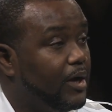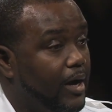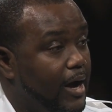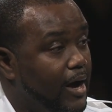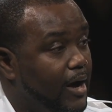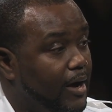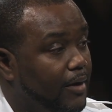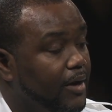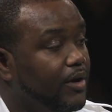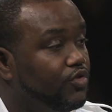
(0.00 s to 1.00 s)
uh,
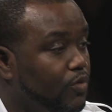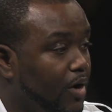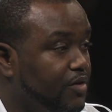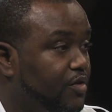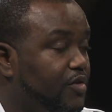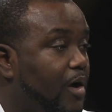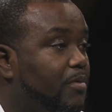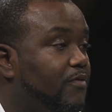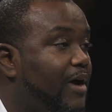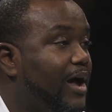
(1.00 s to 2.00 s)
instructions are
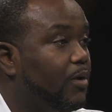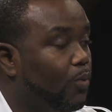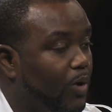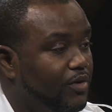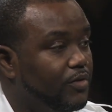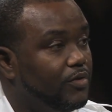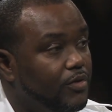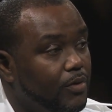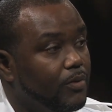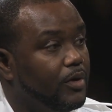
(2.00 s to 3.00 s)
provided what to do